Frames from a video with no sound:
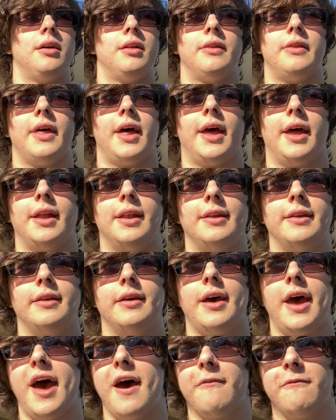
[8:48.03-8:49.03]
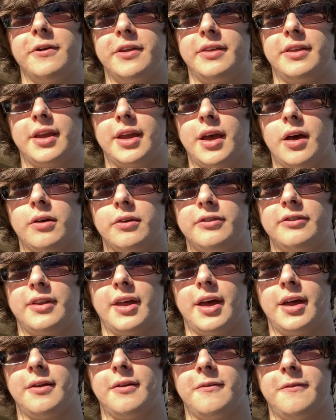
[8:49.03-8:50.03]
then everything else
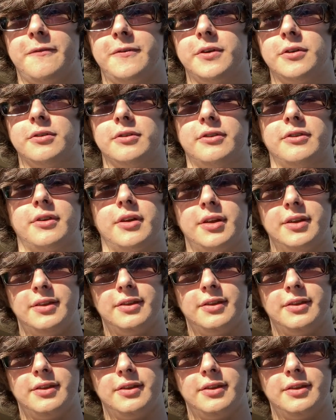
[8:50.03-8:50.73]
that feels